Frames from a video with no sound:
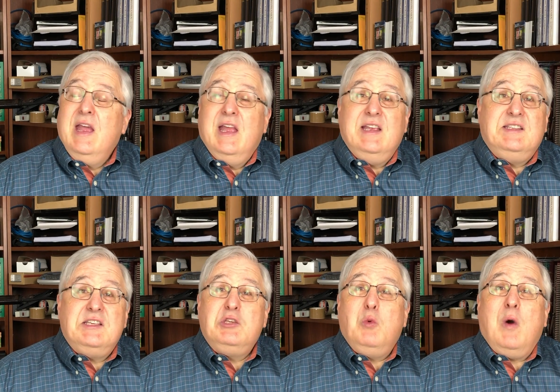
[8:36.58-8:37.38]
Is
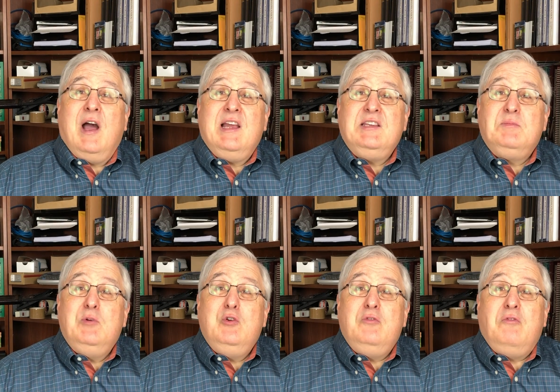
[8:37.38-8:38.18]
this a wise
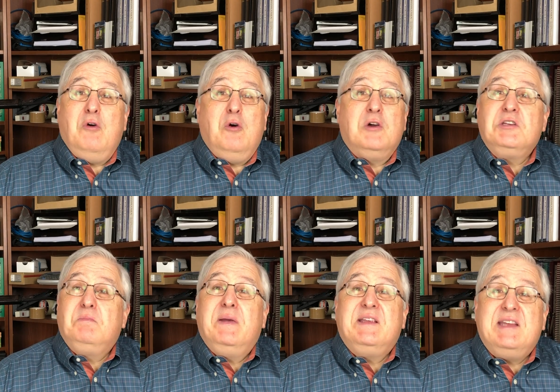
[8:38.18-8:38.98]
move, or is
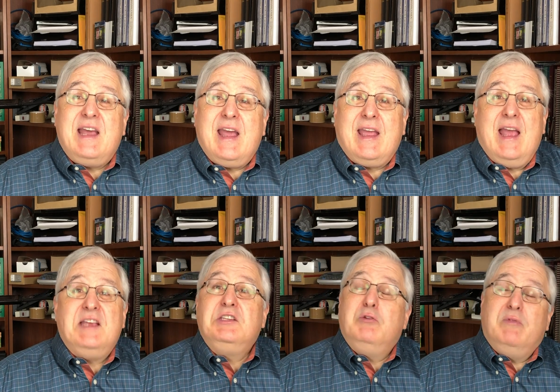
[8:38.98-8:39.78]
Patek,
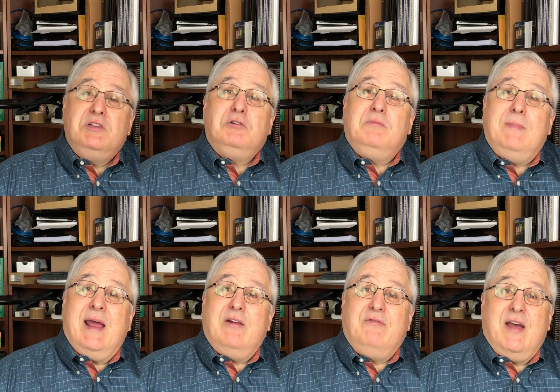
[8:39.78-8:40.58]
as the original
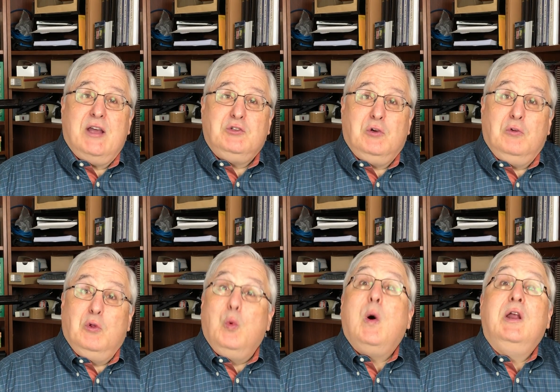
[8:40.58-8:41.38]
manufacturer, the
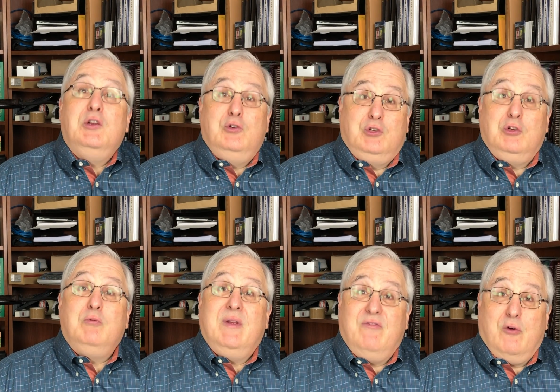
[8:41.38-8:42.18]
one who should
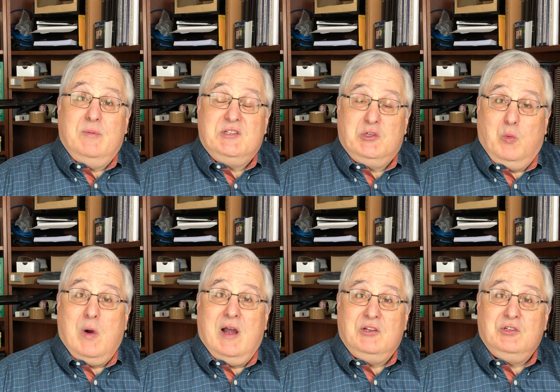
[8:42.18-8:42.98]
refurbish the
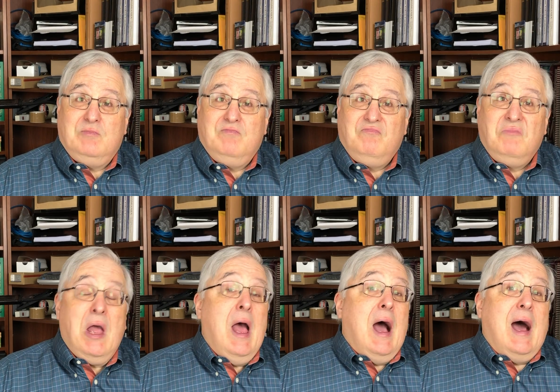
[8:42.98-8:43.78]
watch?
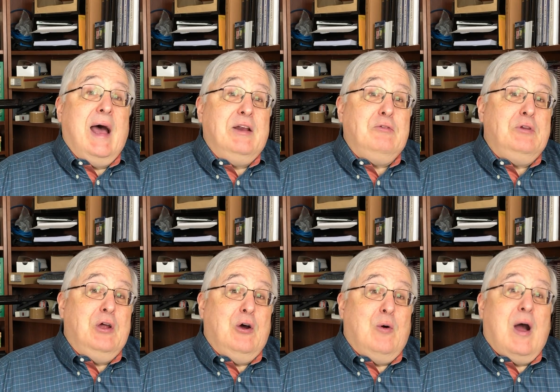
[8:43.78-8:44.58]
I don't
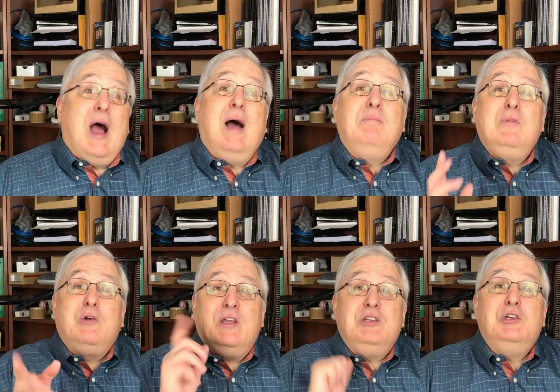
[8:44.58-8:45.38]
know. I'm
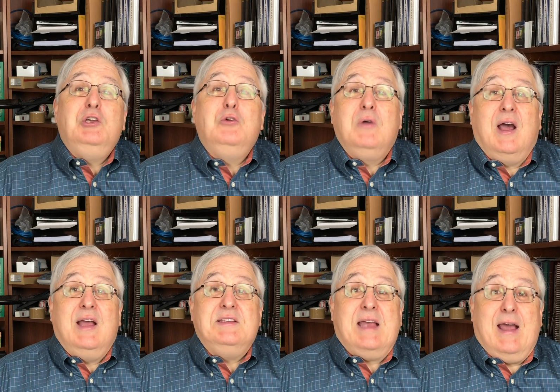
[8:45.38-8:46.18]
looking to you
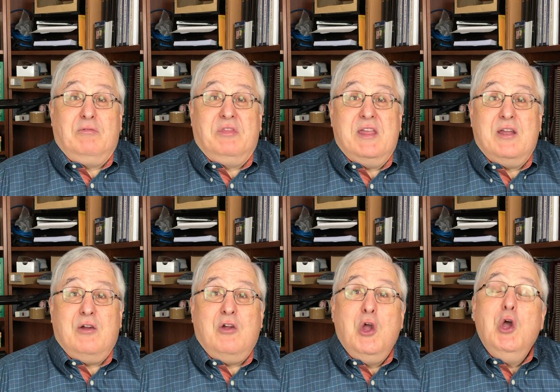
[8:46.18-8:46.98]
guys out
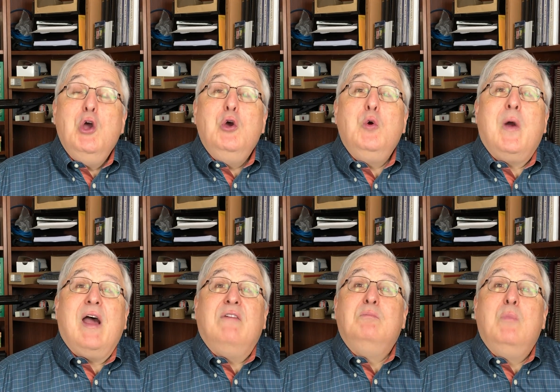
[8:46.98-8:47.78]
there who
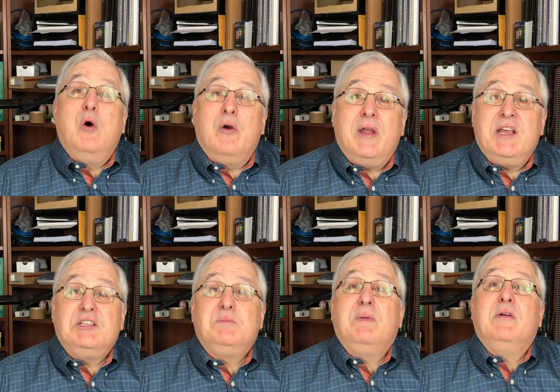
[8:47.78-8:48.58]
have more
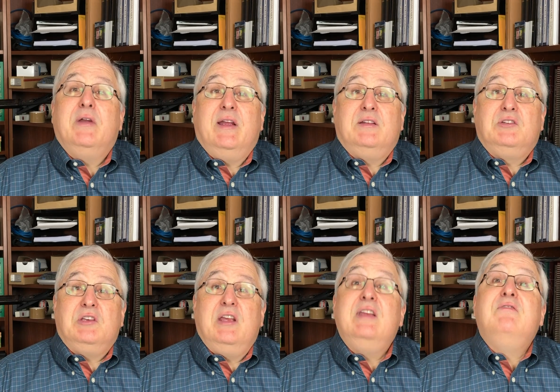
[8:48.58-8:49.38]
experience
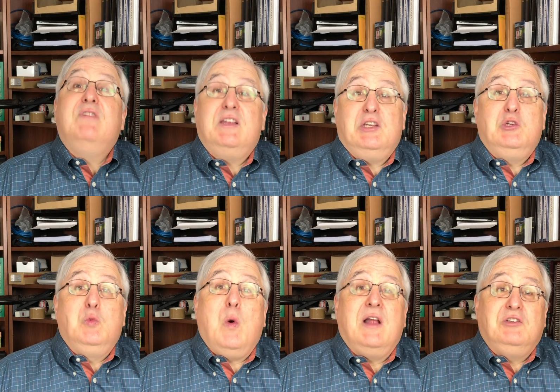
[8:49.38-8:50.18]
in vintage
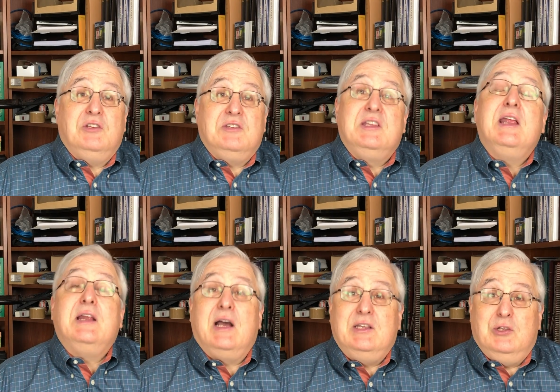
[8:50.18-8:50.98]
watches than
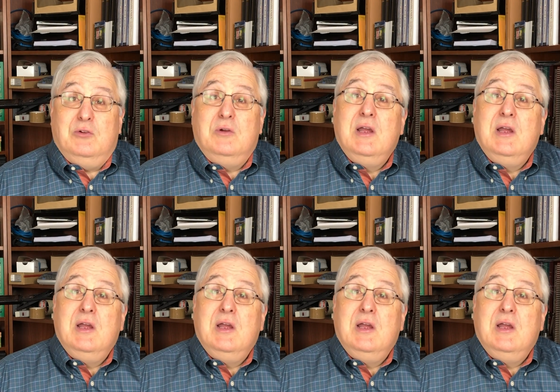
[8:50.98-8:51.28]
I do.